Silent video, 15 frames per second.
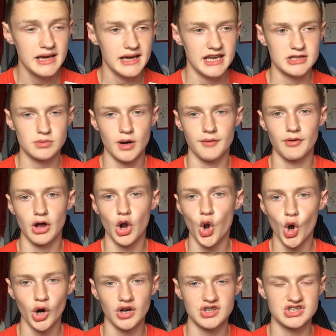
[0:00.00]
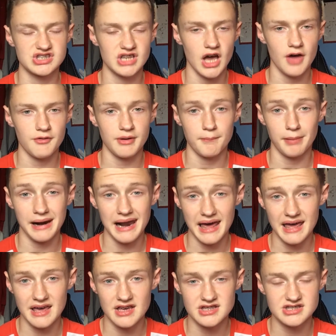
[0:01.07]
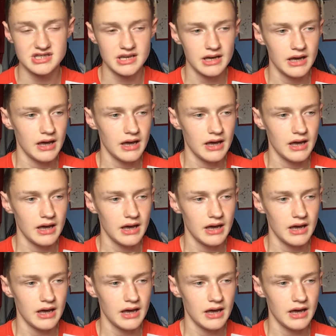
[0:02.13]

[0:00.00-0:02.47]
He's one of our longest serving players.